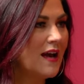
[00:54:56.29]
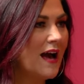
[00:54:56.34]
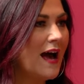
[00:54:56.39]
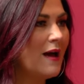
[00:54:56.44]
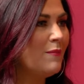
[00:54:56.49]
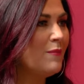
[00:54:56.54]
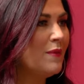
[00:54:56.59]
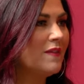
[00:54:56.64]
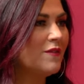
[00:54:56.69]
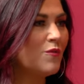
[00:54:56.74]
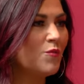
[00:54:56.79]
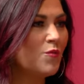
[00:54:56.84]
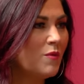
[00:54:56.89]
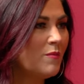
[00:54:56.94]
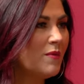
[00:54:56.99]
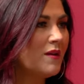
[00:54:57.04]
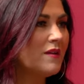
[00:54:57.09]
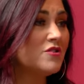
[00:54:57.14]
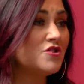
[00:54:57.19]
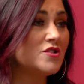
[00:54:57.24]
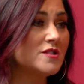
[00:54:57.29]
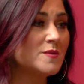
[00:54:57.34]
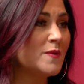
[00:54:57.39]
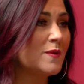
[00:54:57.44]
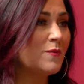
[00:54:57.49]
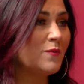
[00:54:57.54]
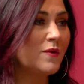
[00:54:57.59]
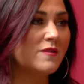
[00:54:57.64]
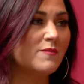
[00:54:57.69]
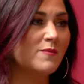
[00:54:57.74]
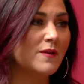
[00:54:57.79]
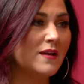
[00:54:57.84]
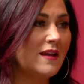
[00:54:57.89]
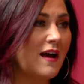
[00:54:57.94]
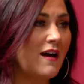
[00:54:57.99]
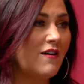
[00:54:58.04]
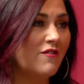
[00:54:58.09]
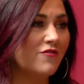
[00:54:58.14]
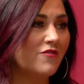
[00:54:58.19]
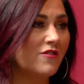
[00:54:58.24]
I mean, the woman, she's been with me
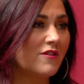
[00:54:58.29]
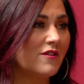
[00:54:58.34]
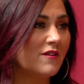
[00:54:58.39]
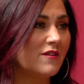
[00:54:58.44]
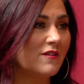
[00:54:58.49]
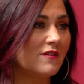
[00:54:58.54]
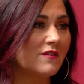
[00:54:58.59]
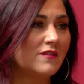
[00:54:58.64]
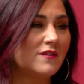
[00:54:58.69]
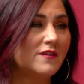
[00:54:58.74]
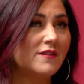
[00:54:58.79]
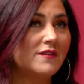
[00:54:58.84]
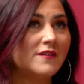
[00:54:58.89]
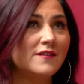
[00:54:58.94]
now for